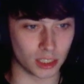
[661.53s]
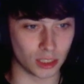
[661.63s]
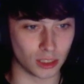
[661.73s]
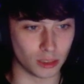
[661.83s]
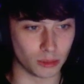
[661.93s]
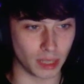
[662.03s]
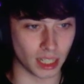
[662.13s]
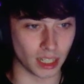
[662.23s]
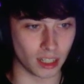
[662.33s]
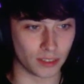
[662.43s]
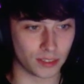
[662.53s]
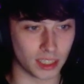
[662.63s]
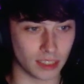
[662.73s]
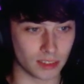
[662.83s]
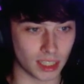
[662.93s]
that jutsu bad enough
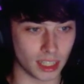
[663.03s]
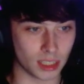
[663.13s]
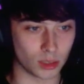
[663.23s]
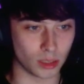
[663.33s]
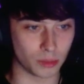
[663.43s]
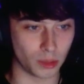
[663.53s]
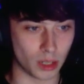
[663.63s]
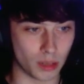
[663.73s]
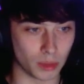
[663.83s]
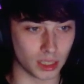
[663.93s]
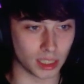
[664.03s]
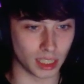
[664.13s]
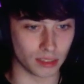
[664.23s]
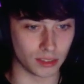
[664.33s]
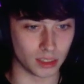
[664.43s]
to even cancel our appointment
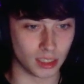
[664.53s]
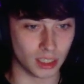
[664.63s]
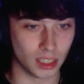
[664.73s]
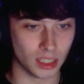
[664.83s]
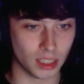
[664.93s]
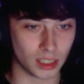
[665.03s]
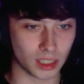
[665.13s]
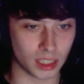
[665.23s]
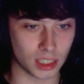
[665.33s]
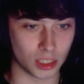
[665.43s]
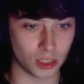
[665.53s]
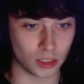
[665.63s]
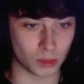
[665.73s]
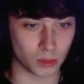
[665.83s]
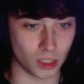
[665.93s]
together, because it's a
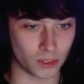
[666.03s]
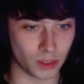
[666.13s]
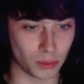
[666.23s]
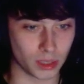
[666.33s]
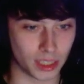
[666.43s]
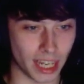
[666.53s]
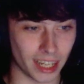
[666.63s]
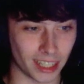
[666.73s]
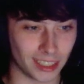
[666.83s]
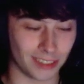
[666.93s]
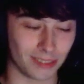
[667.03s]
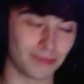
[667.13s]
jutsu I'm crafting. Protect.